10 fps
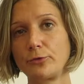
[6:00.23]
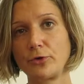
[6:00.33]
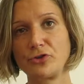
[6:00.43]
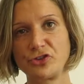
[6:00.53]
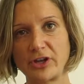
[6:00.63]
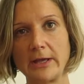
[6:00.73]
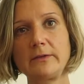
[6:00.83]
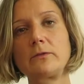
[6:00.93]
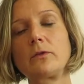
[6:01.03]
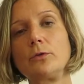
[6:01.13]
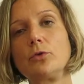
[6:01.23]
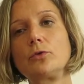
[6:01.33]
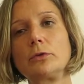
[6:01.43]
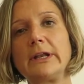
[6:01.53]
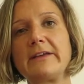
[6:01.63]
to the chest, you
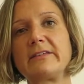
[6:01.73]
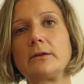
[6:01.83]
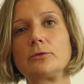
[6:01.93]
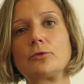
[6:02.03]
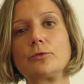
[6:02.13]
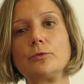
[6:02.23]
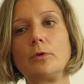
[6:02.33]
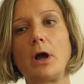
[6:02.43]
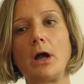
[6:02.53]
could listen to